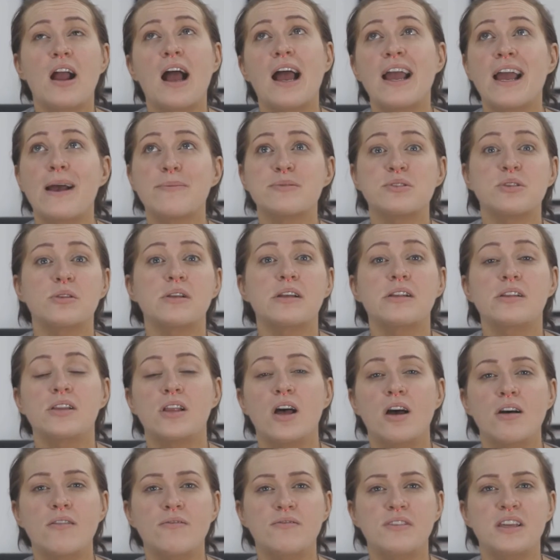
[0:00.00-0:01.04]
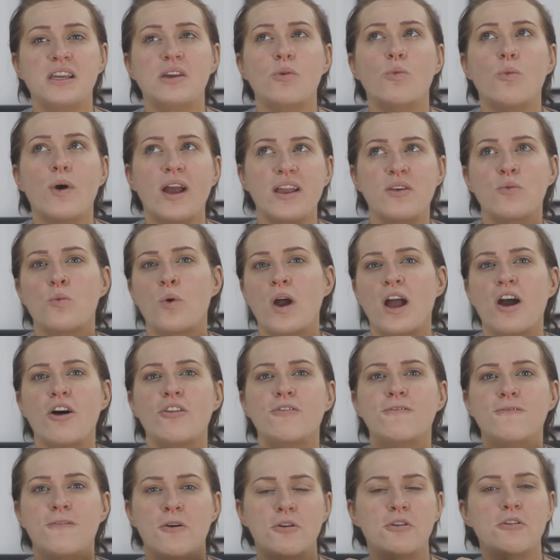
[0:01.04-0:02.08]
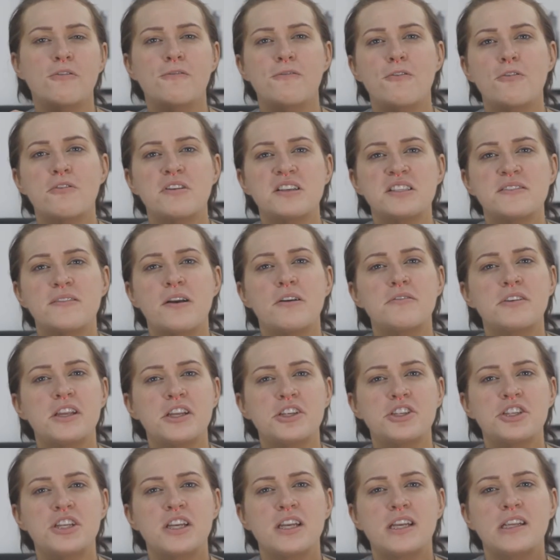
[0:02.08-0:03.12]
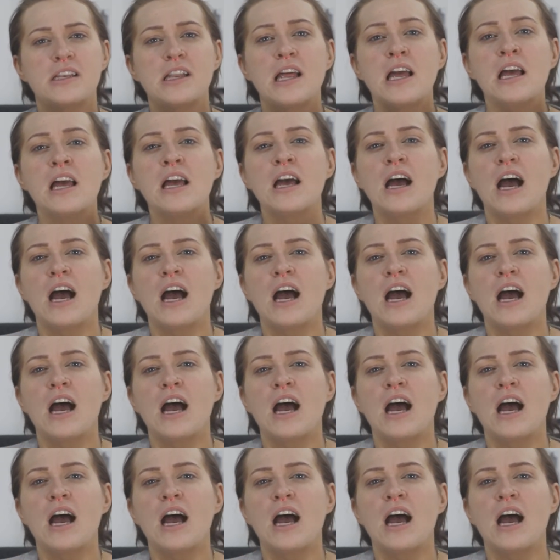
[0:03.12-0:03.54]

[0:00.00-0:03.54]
I absolutely love the Wet n Wild Photo Focus Foundation.